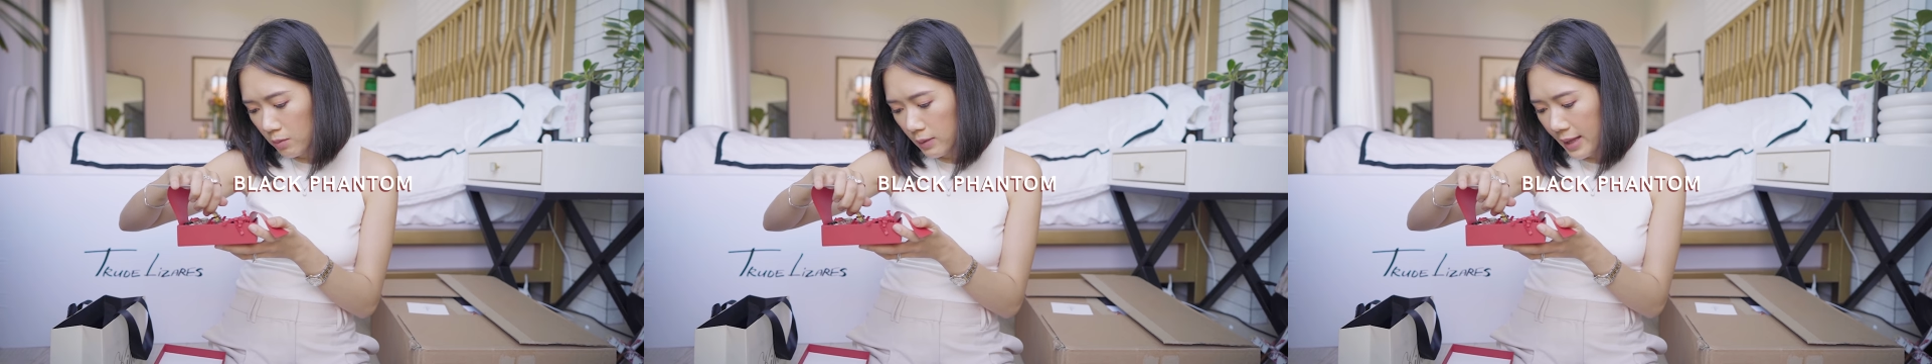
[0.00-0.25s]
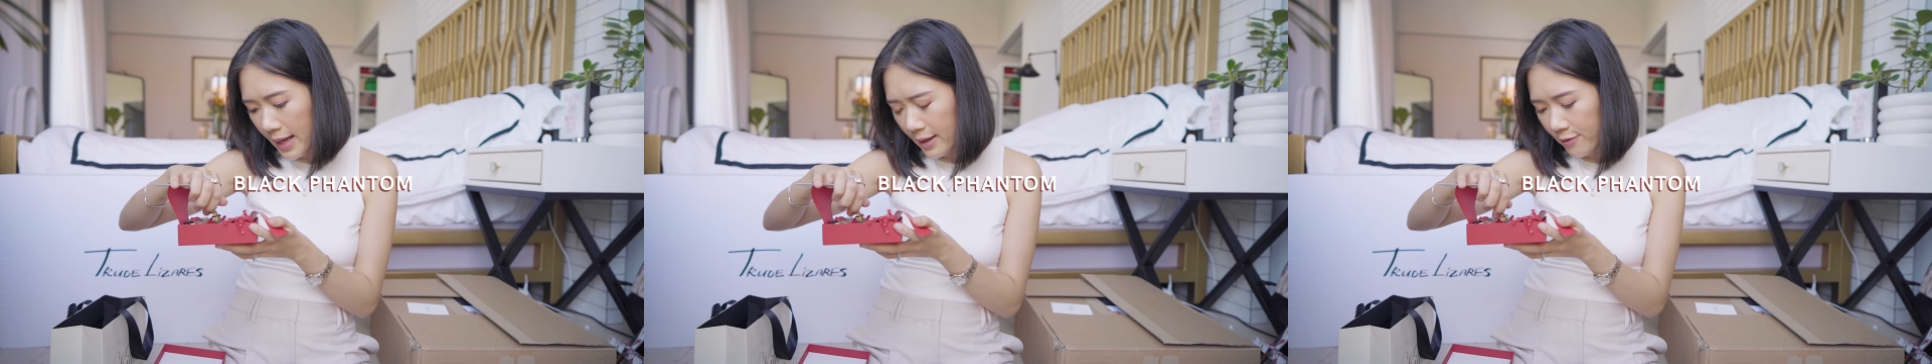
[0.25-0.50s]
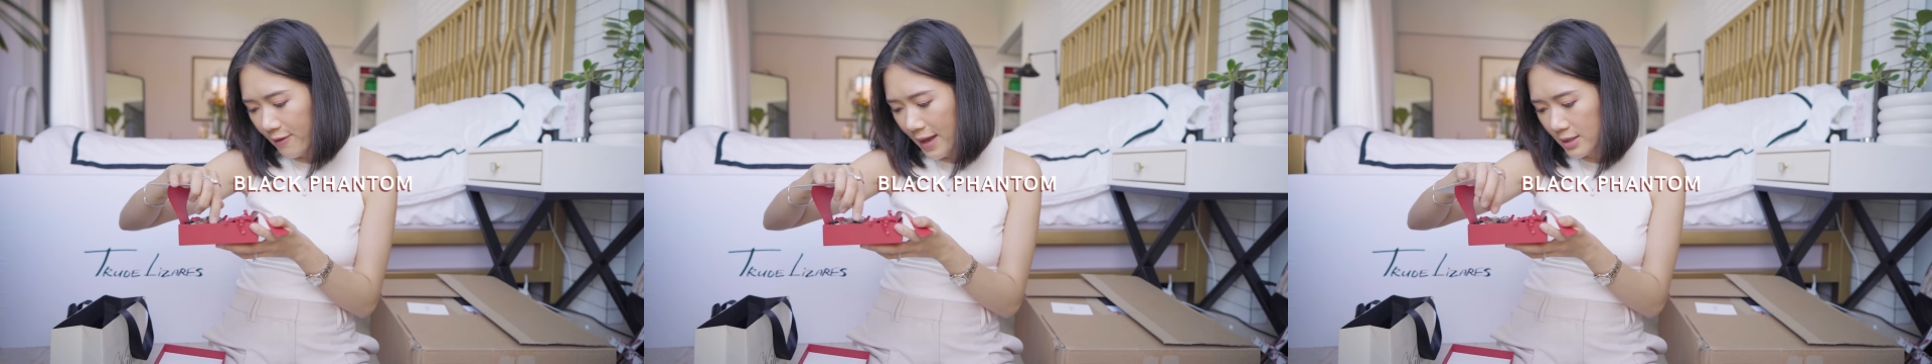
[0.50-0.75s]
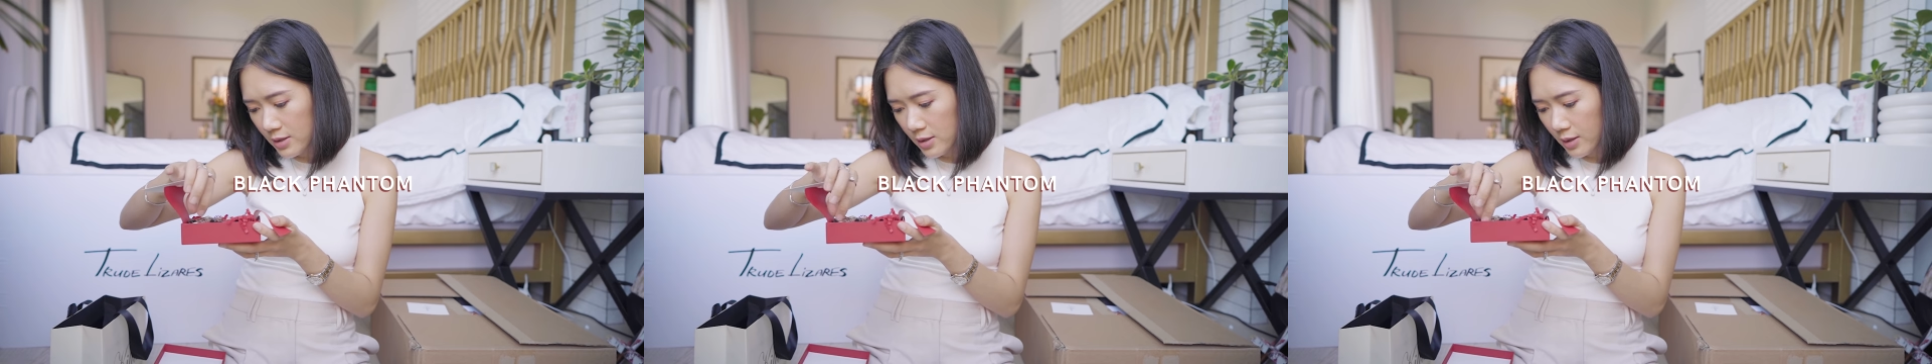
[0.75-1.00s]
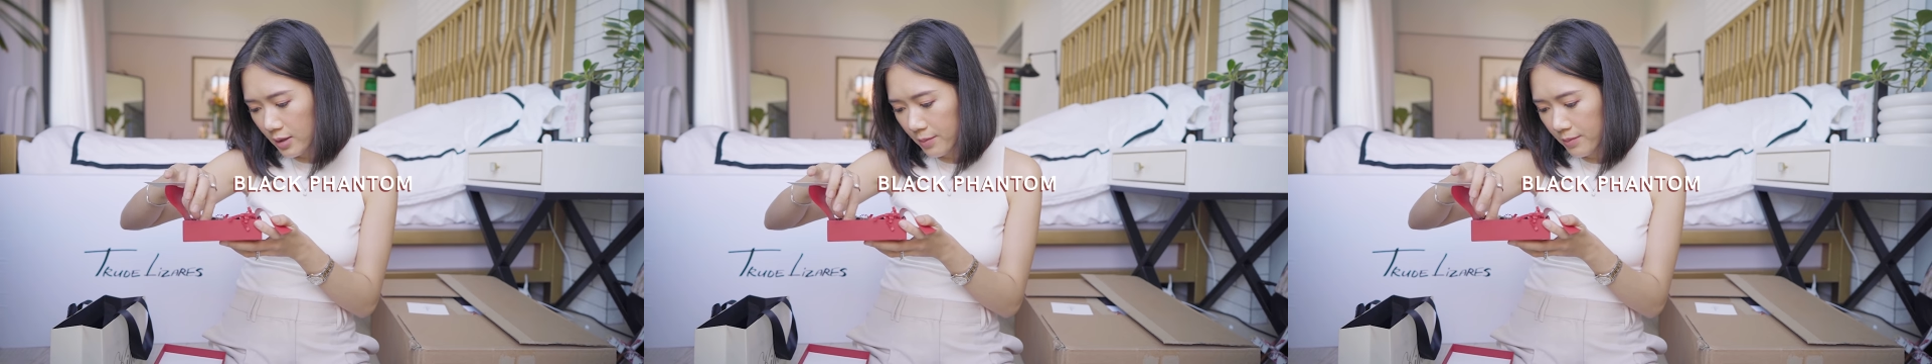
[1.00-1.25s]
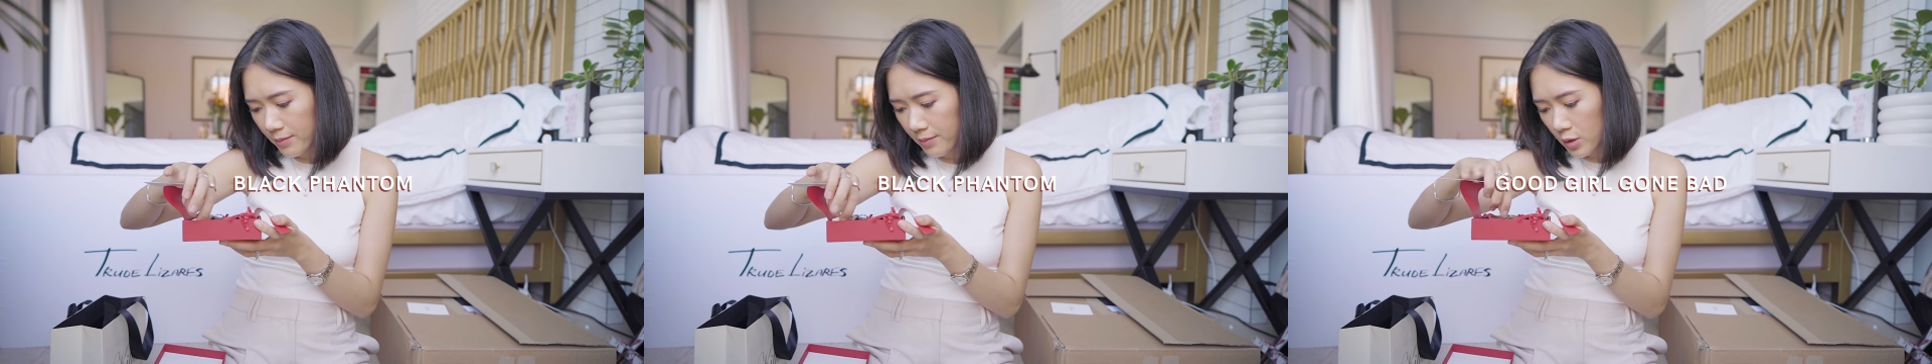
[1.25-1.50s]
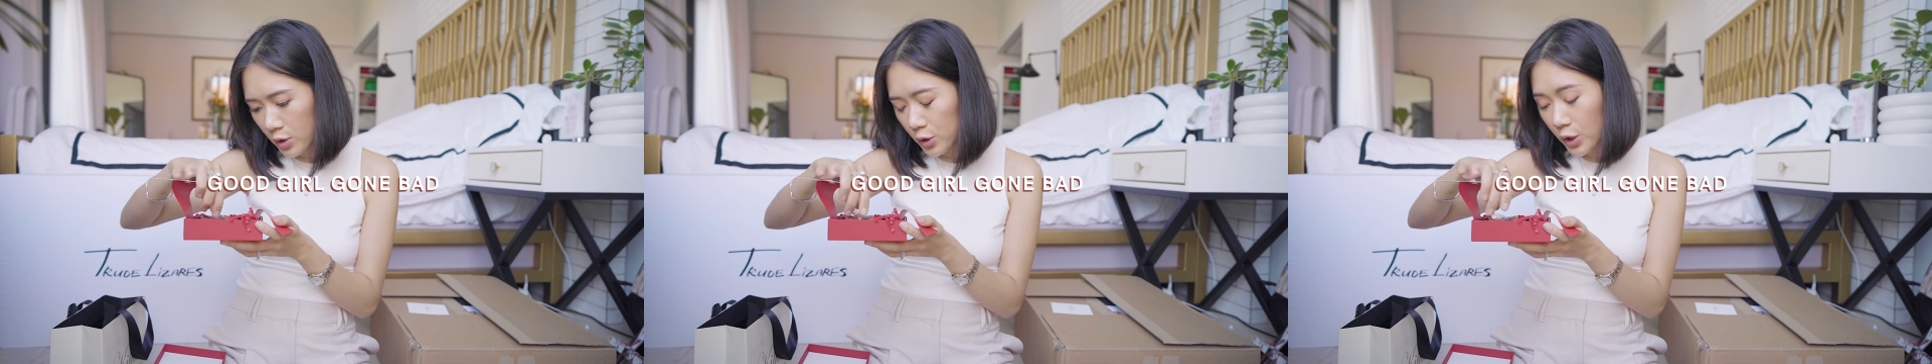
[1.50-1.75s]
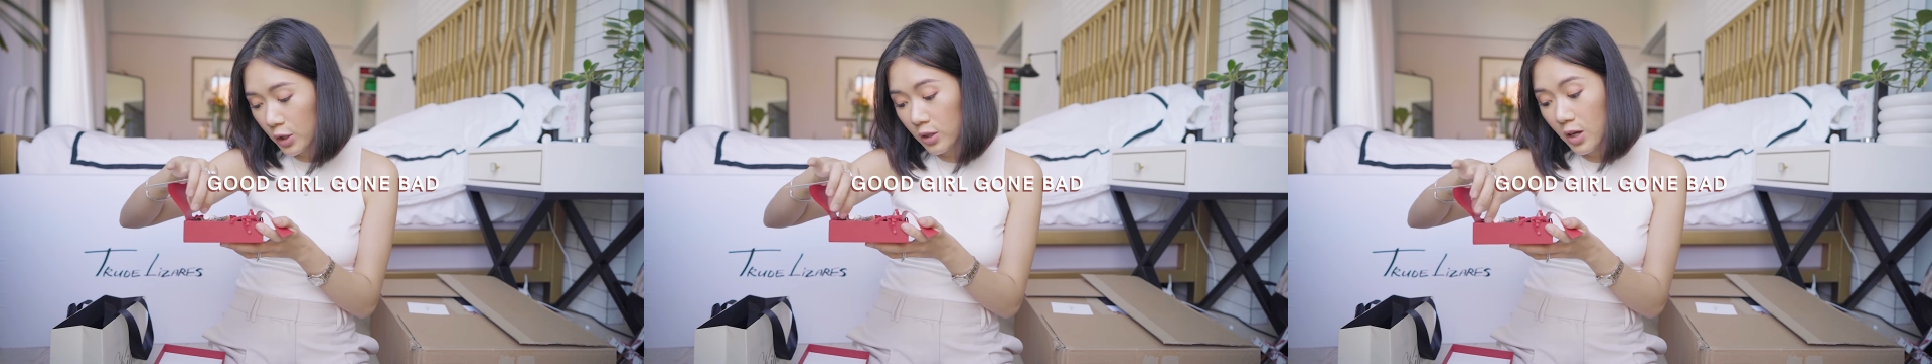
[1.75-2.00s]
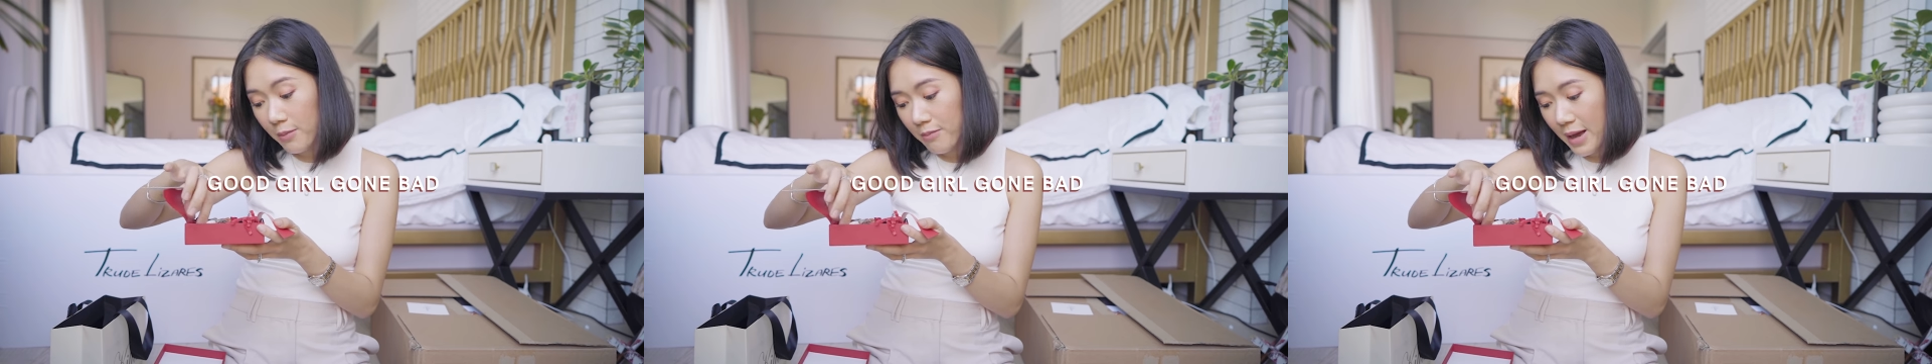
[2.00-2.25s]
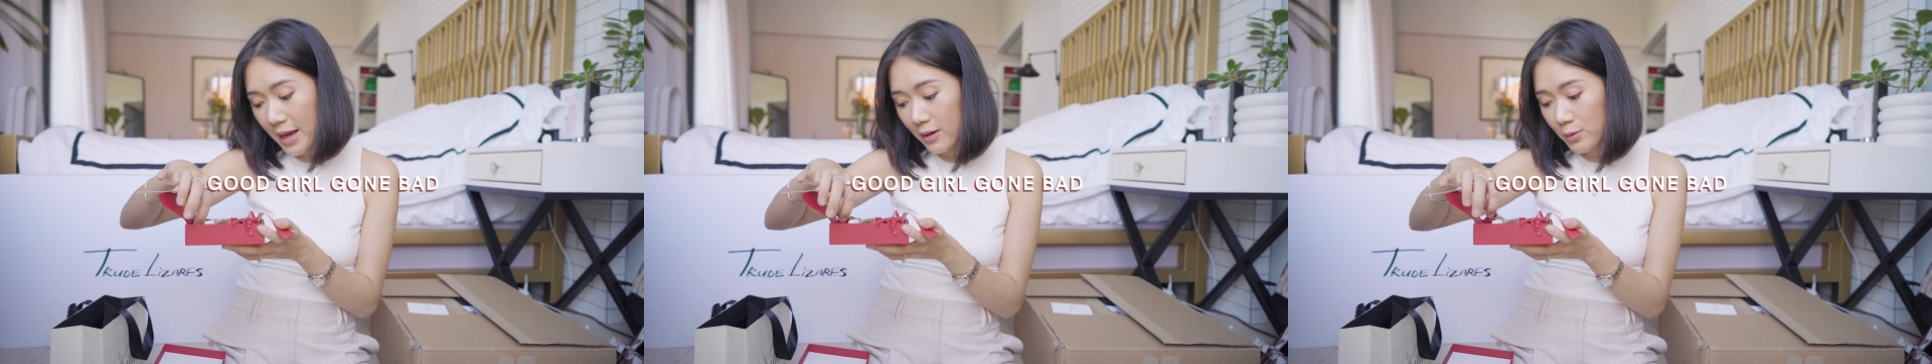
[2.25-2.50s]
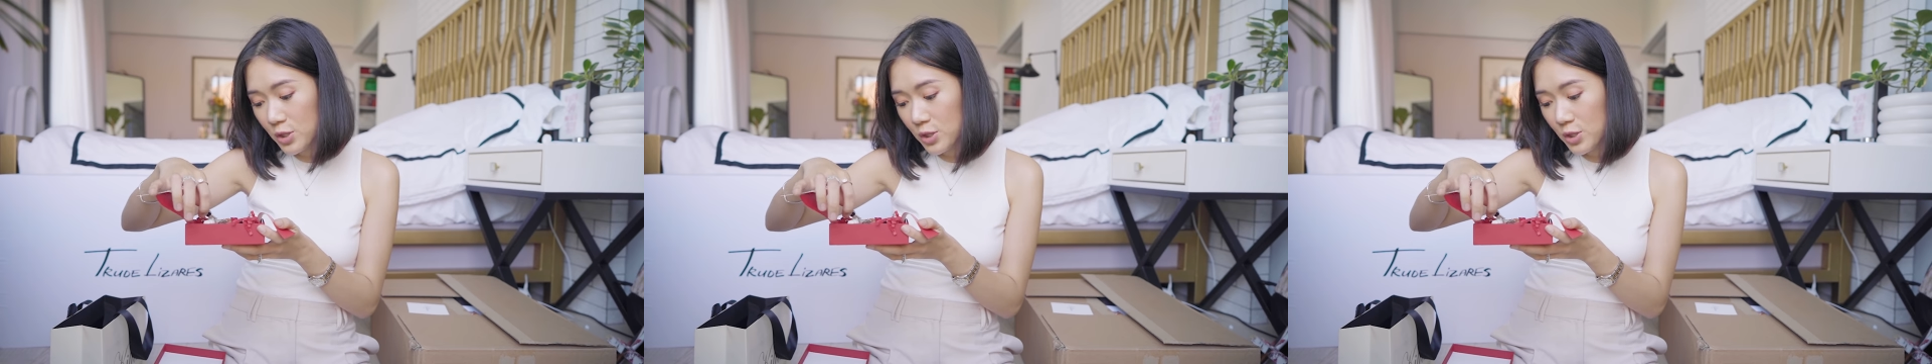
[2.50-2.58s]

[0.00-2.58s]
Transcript: Black Phantom, Good Girl Gone Bad,